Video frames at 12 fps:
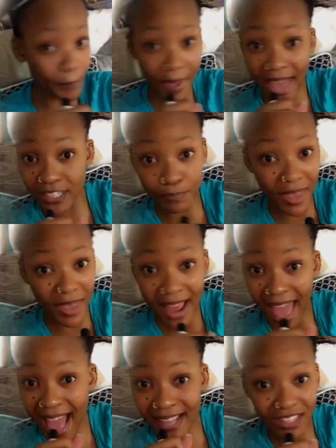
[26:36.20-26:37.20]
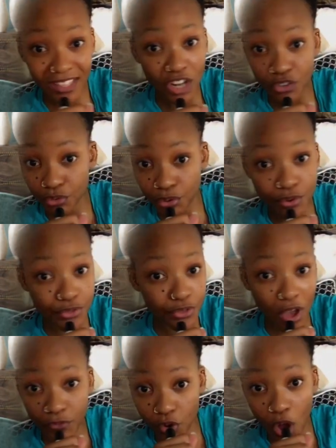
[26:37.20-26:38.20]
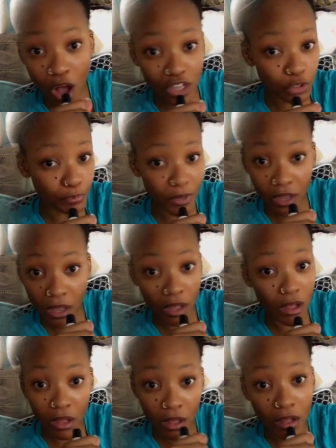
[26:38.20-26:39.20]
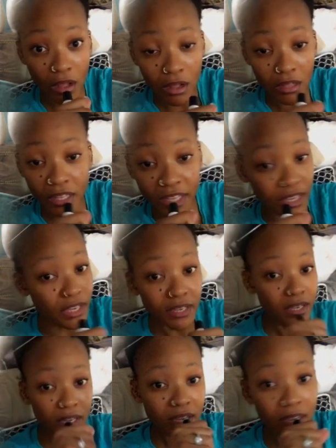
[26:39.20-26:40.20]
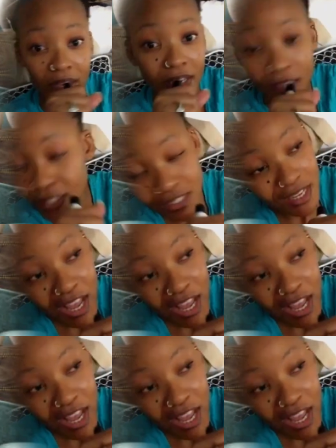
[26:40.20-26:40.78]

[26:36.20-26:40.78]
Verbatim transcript: that the real gospel is everybody you could not